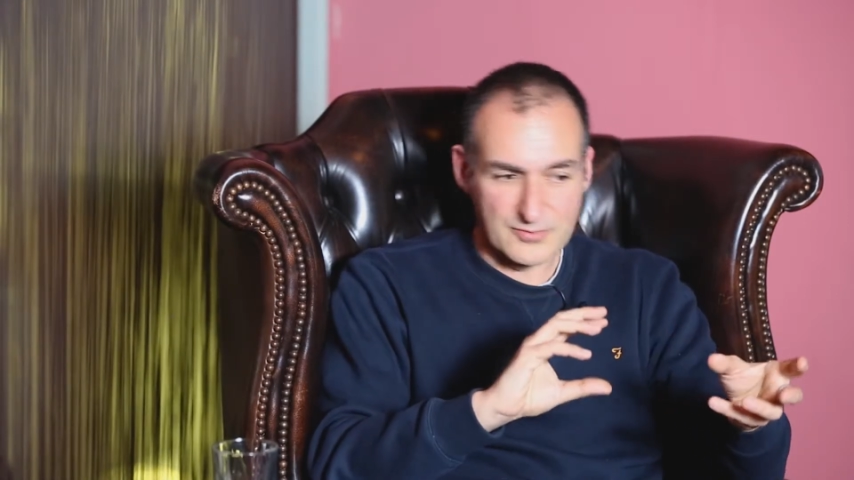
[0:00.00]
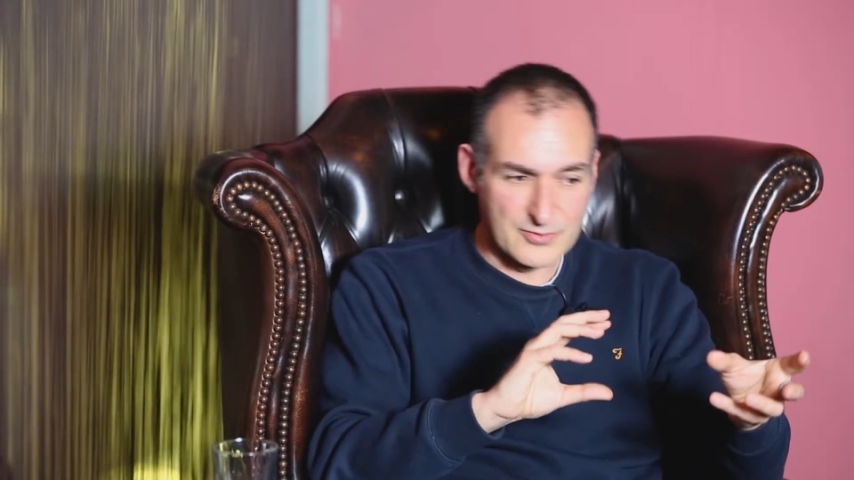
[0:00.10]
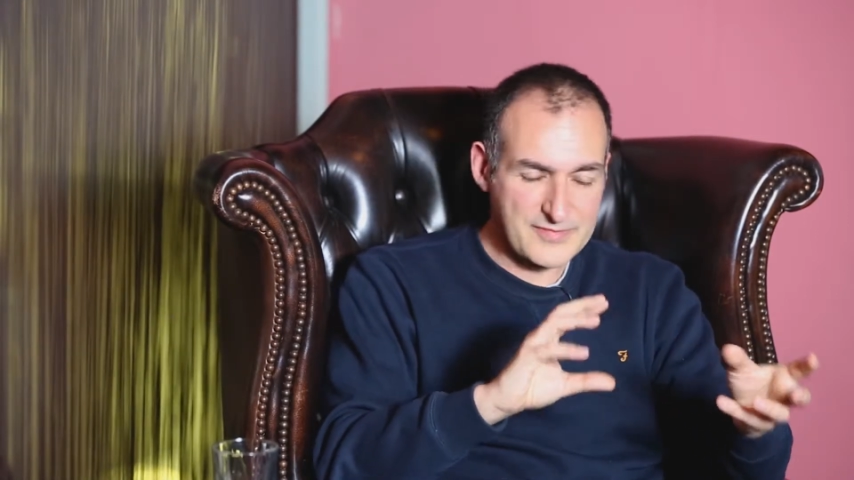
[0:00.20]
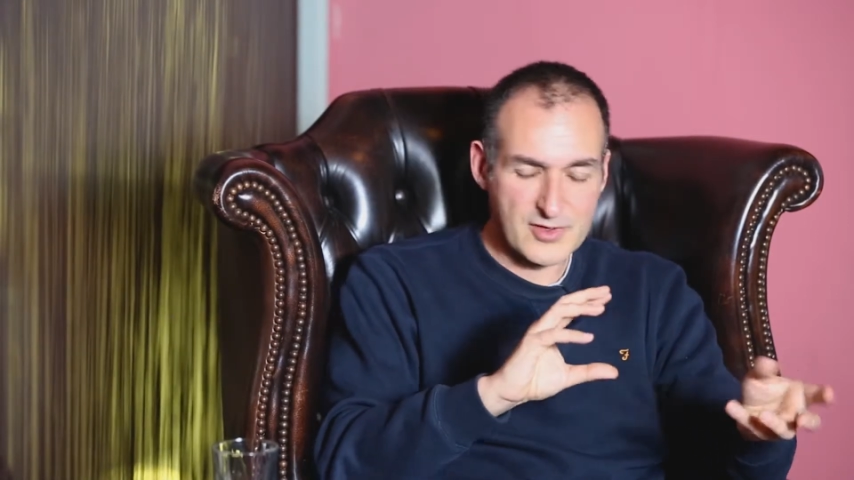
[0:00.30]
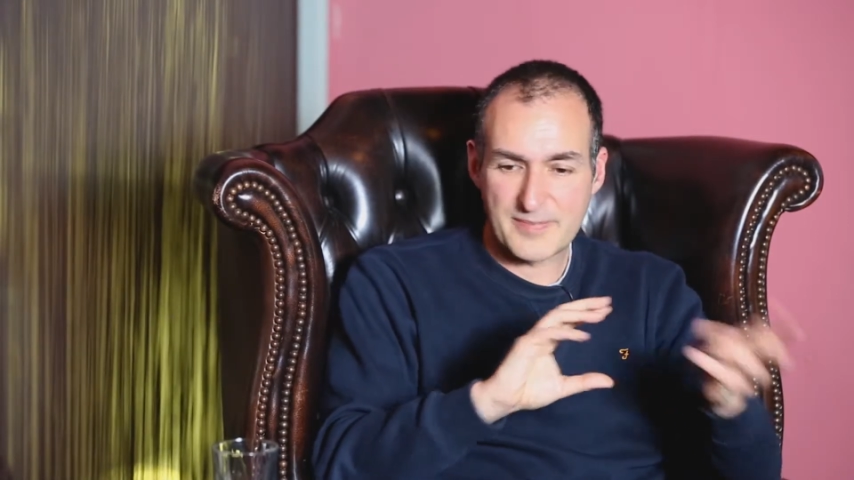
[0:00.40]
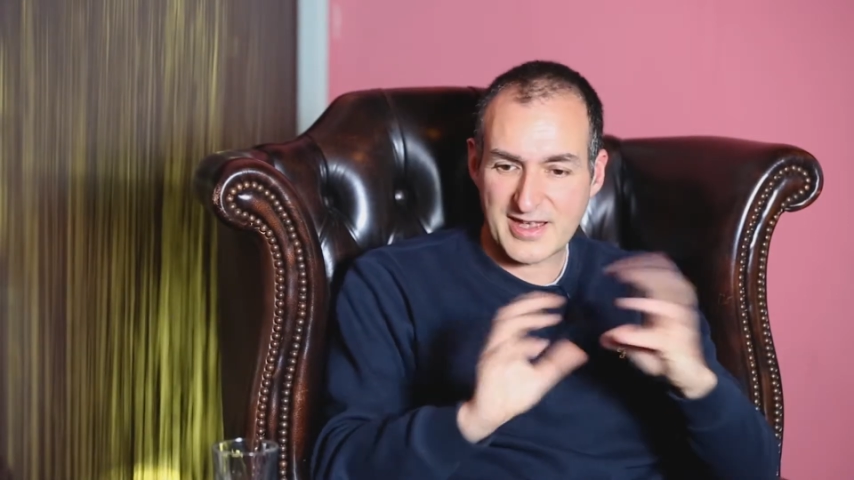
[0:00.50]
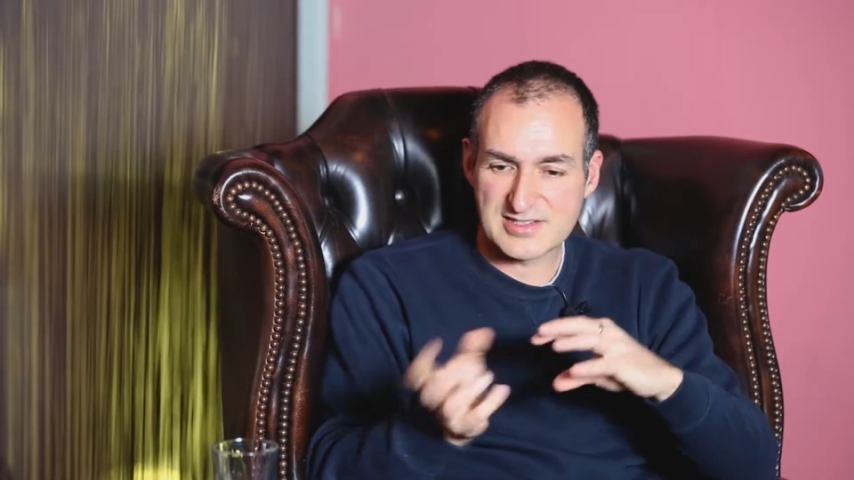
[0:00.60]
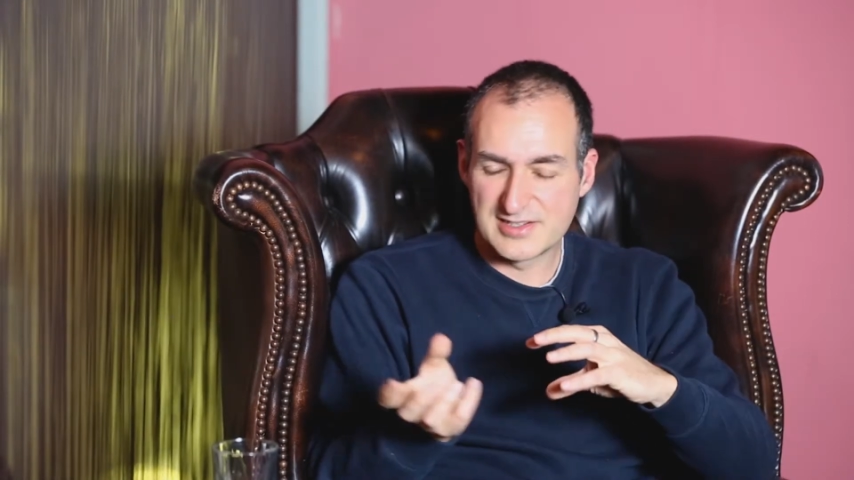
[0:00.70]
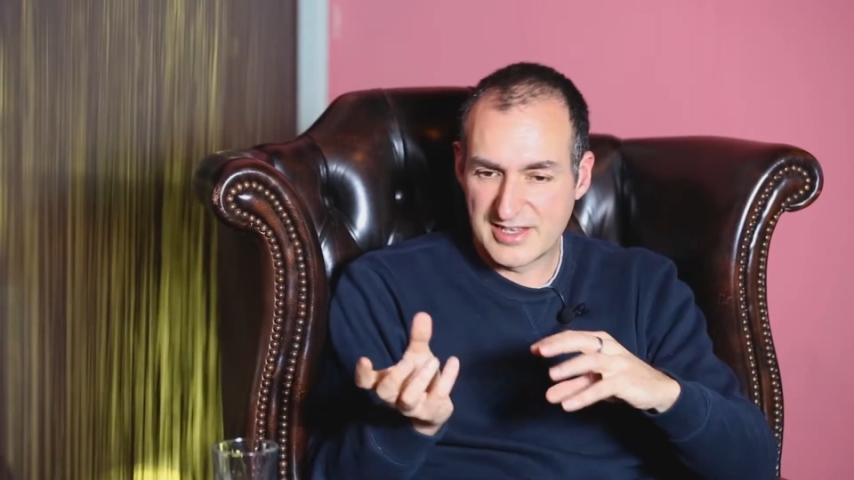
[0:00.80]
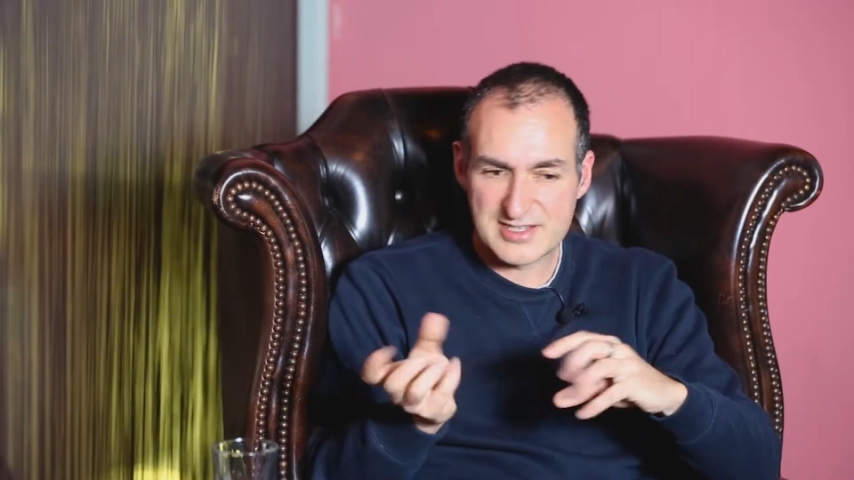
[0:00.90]
refer back
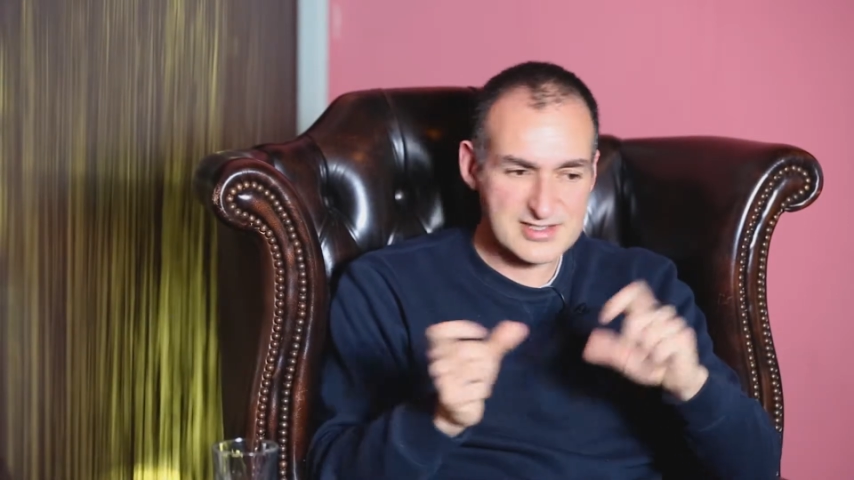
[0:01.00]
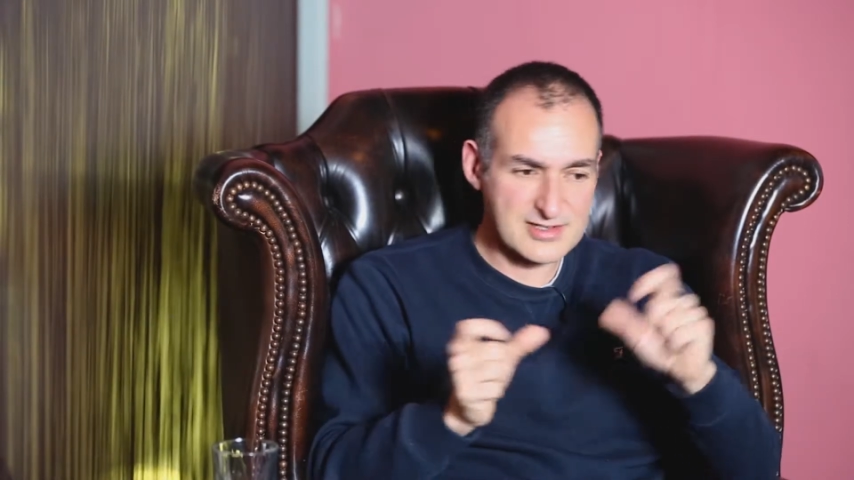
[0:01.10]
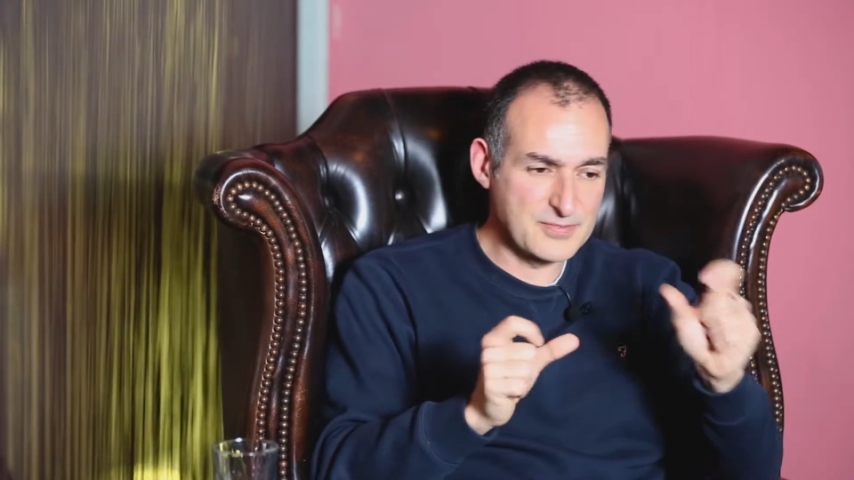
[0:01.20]
to lists,